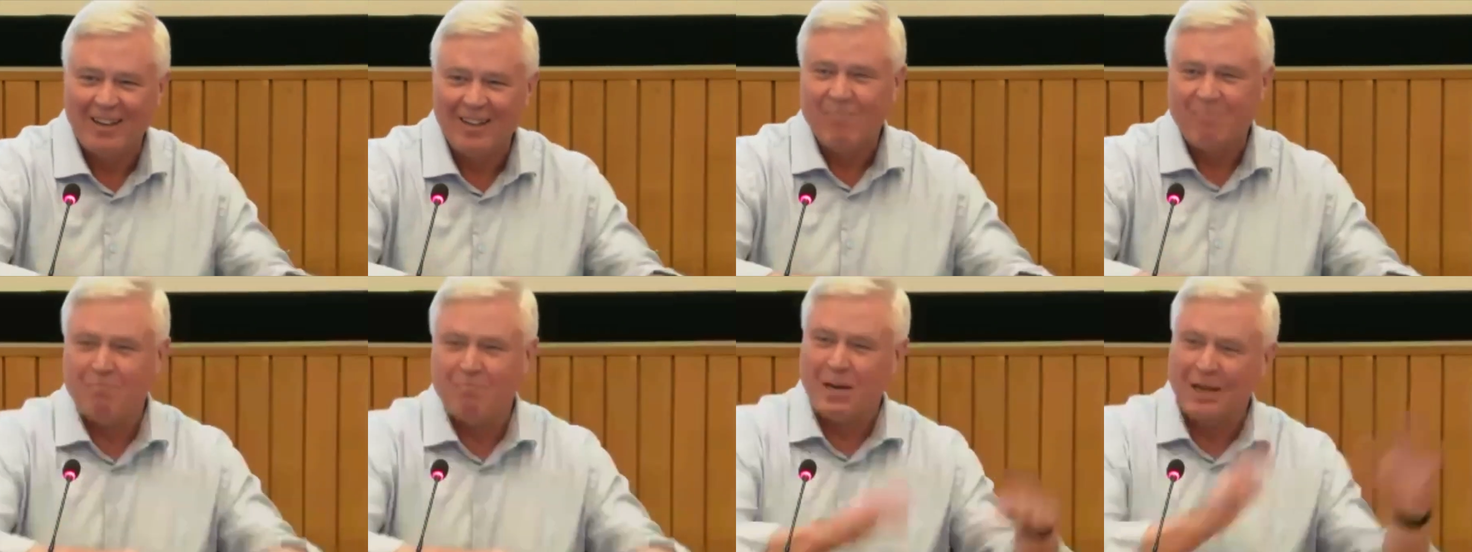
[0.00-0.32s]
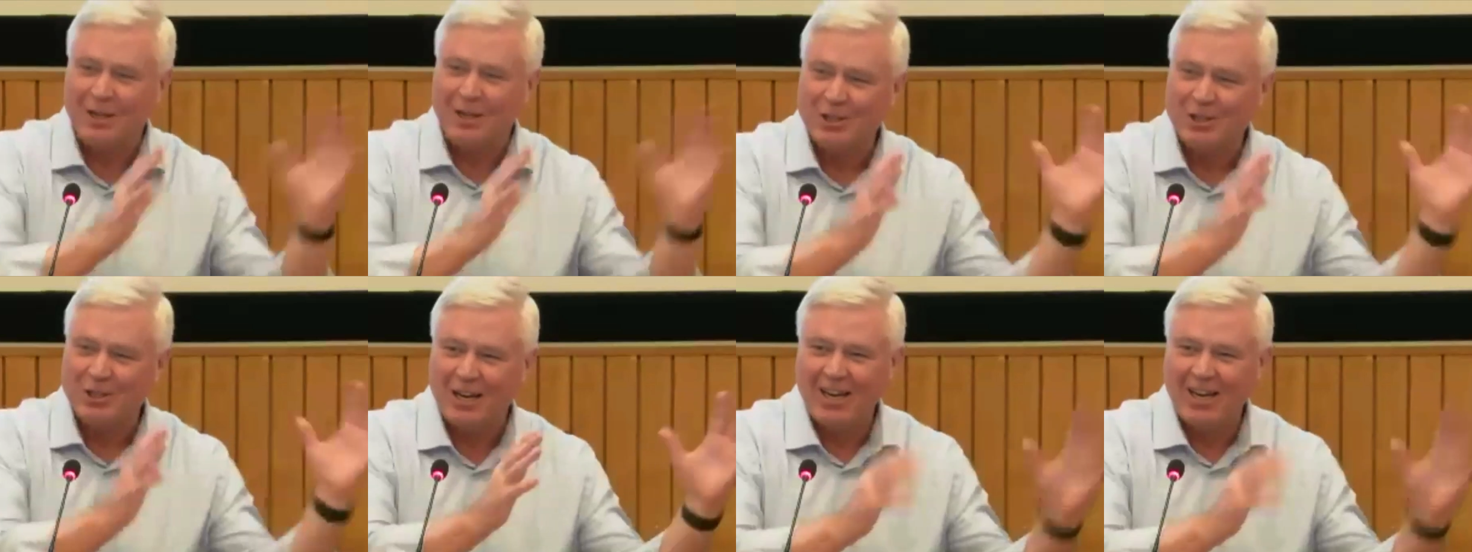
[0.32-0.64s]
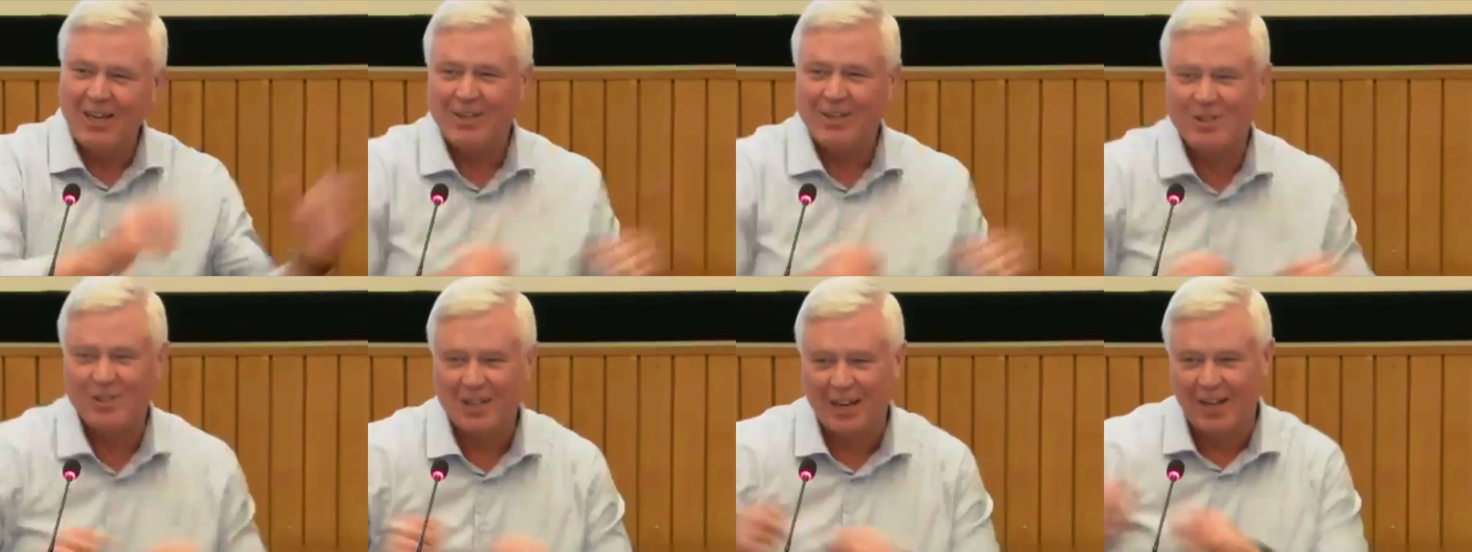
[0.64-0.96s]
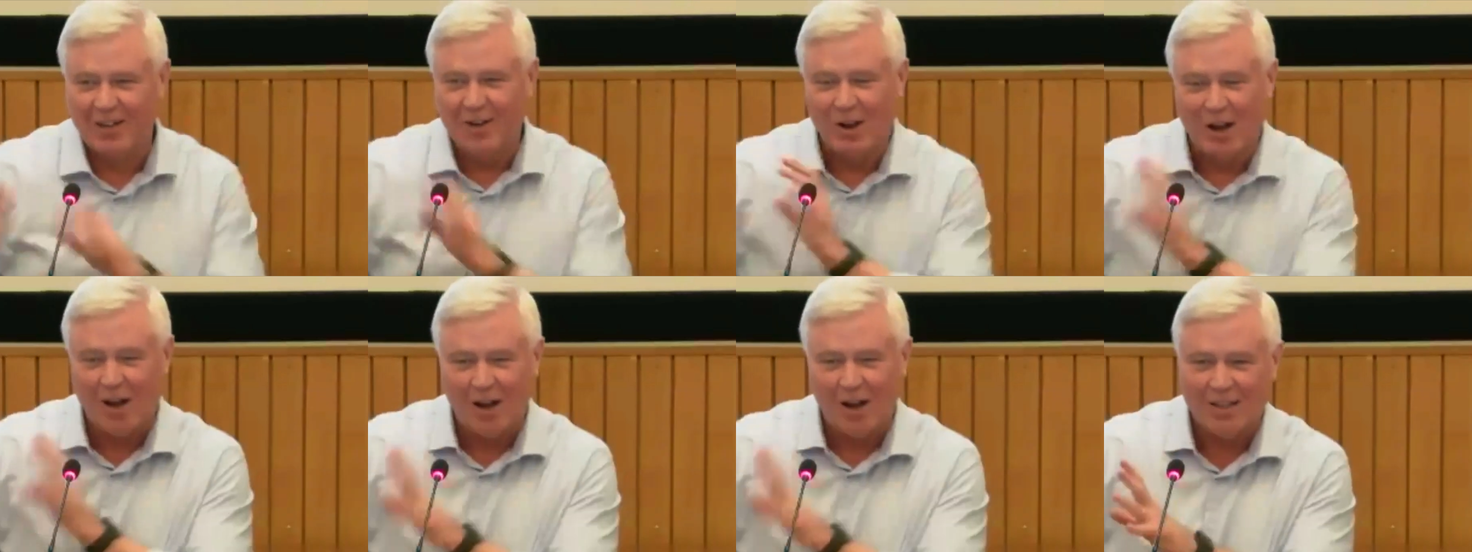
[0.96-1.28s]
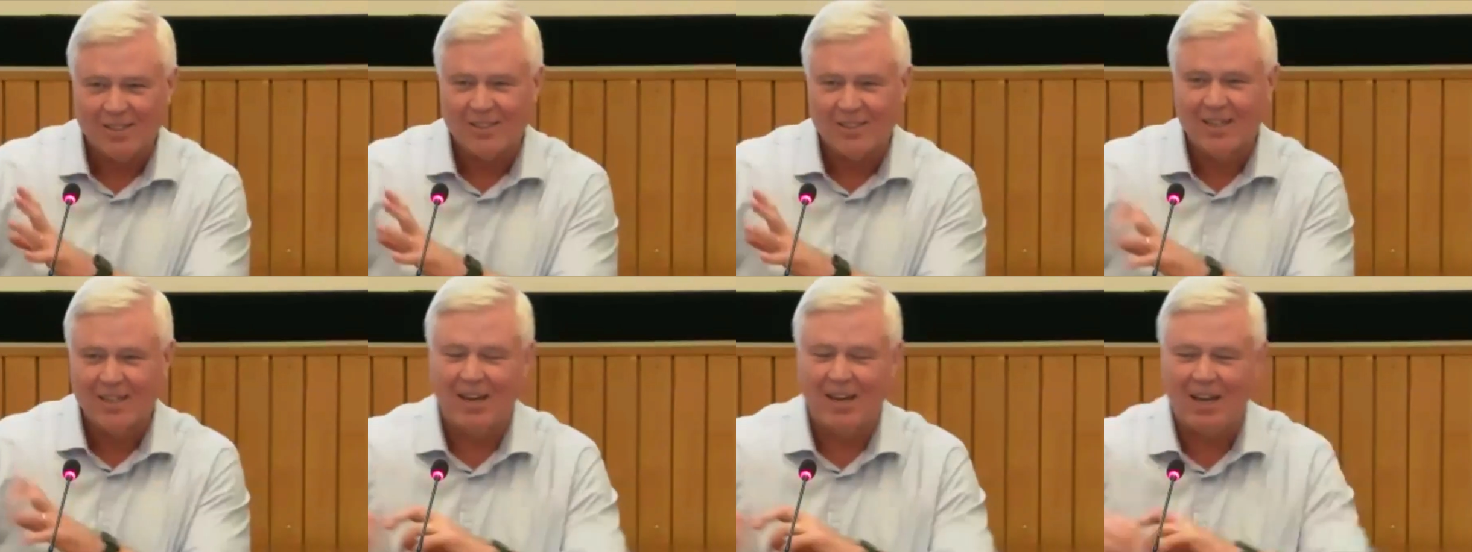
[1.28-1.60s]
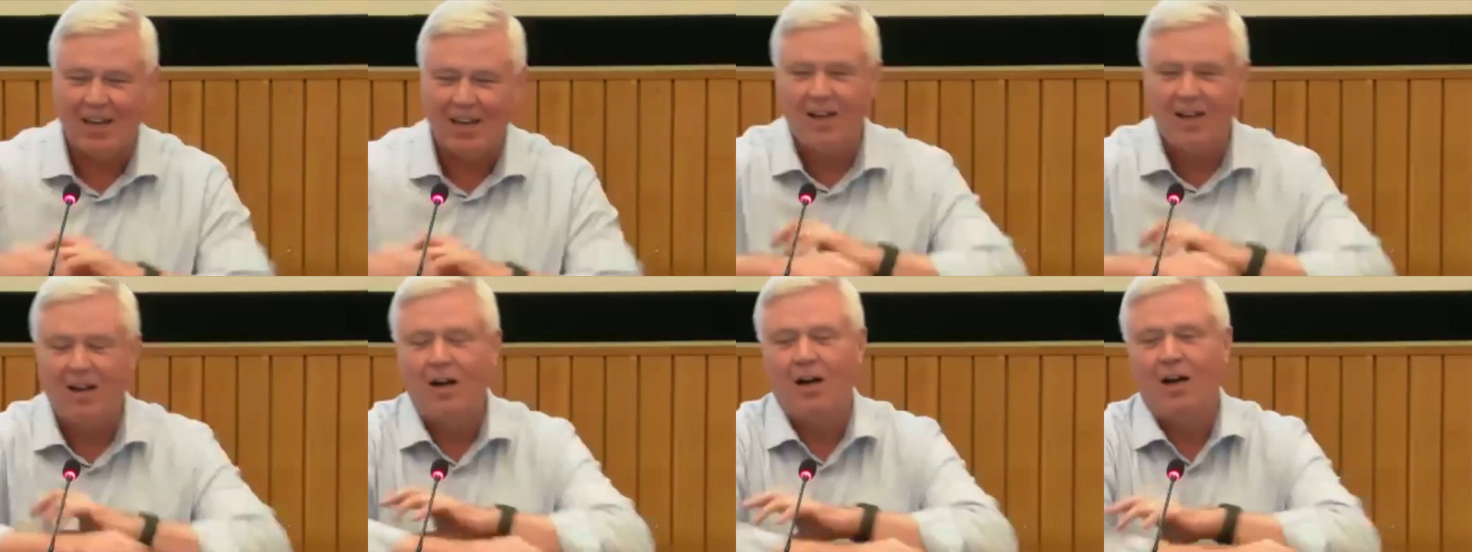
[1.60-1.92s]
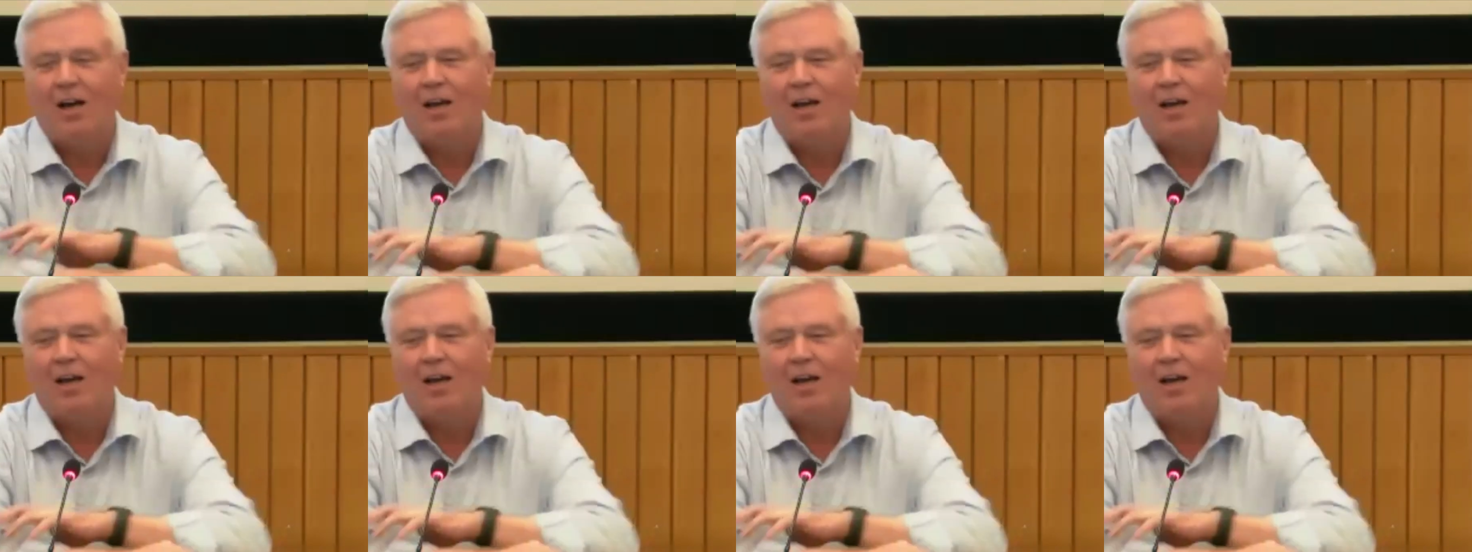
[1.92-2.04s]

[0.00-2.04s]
big change and not say AI.